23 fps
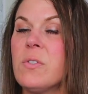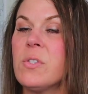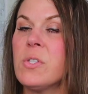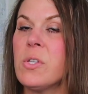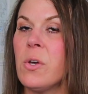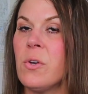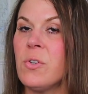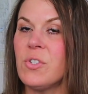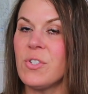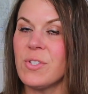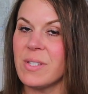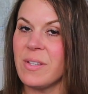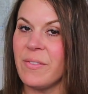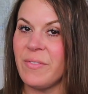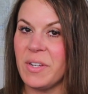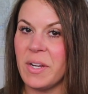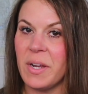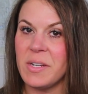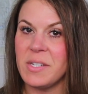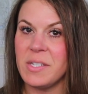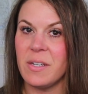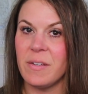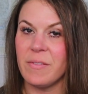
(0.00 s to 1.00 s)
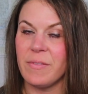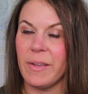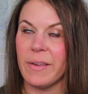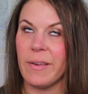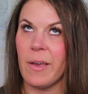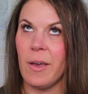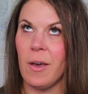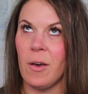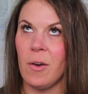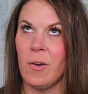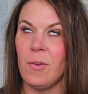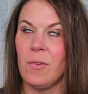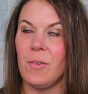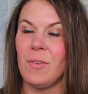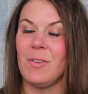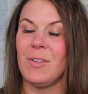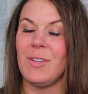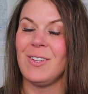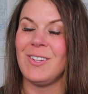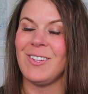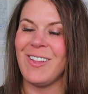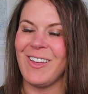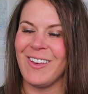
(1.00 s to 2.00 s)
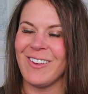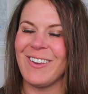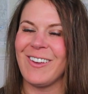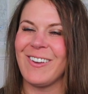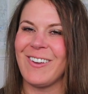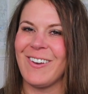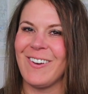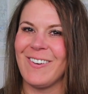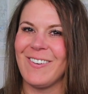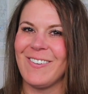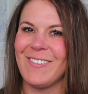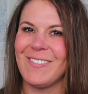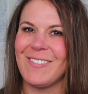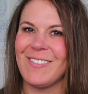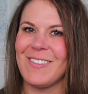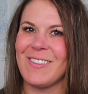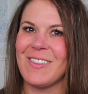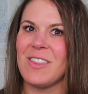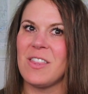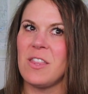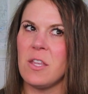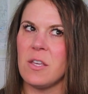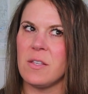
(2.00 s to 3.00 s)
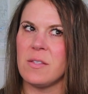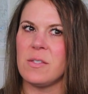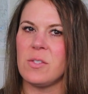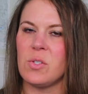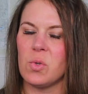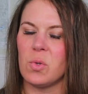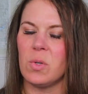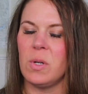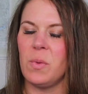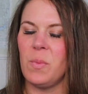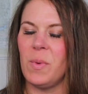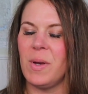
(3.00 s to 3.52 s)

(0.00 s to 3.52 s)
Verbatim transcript: So just giving an idea of like how long ago this story